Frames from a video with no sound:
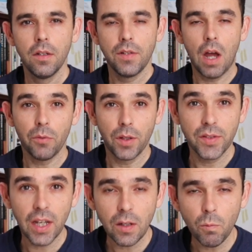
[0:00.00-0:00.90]
Now the
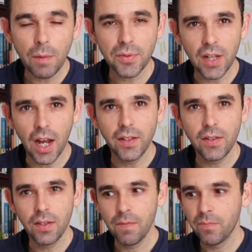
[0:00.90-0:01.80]
second
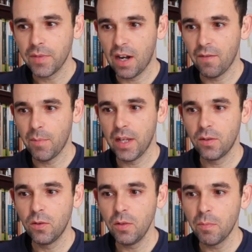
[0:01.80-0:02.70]
website that I've
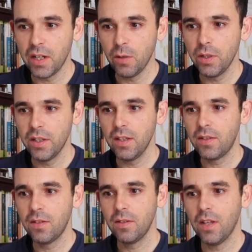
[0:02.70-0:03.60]
made good money with
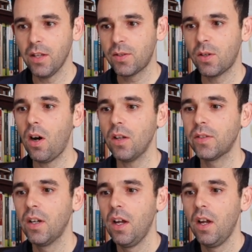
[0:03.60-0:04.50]
it's
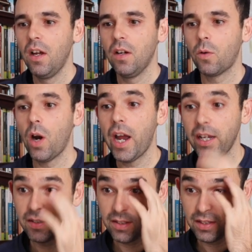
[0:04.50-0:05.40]
called
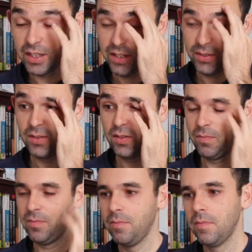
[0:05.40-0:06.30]
Craigslist.
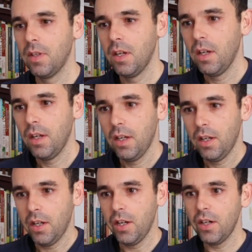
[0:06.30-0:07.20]

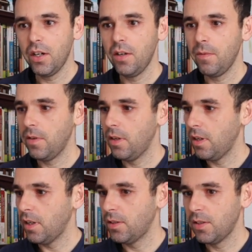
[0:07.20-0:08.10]
Here
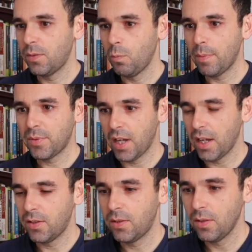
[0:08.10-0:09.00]
in this
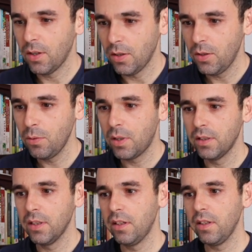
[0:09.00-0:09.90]
website you
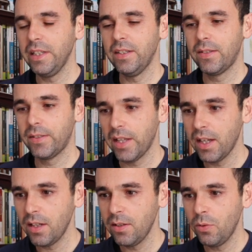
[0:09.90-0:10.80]
can literally
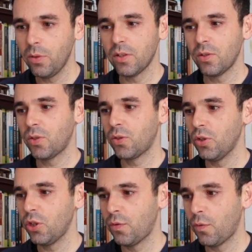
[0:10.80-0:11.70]
sell, you can
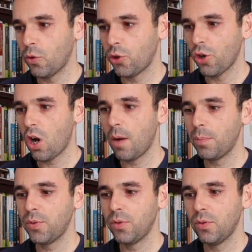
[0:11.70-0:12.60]
search for
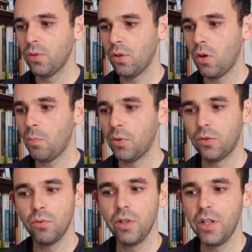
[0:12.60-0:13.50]
jobs,
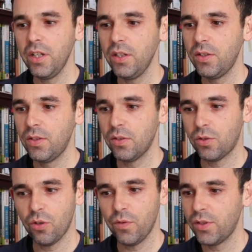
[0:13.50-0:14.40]
opportunities,
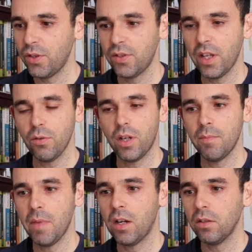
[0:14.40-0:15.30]
services that you
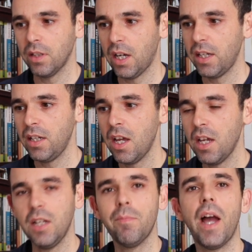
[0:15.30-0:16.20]
can make online.
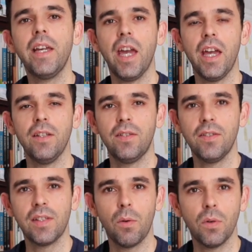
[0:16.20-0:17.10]
In my case,
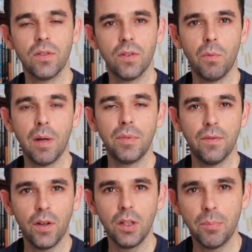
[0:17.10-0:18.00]
since I was a web
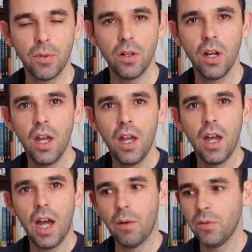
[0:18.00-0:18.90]
developer,
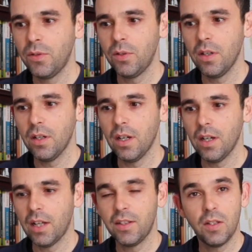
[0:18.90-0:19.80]
I
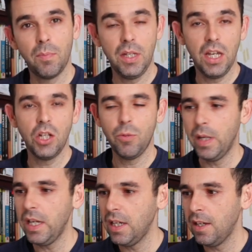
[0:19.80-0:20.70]
did
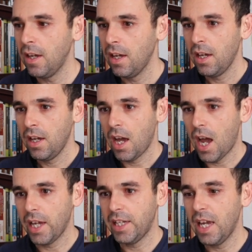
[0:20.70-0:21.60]
PHP,
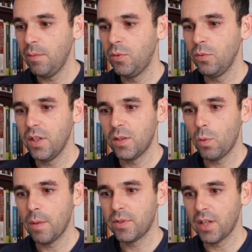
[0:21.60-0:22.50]
I came to this
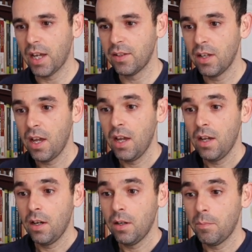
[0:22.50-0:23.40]
website.
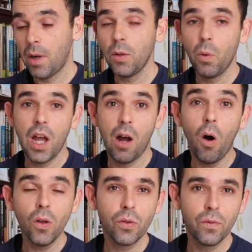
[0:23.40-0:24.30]
By the way, I
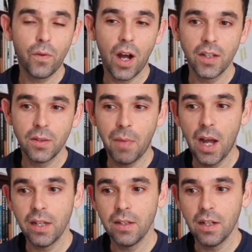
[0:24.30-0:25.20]
also find
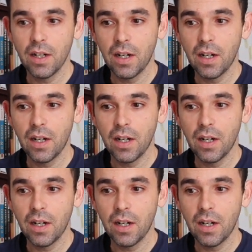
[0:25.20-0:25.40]
my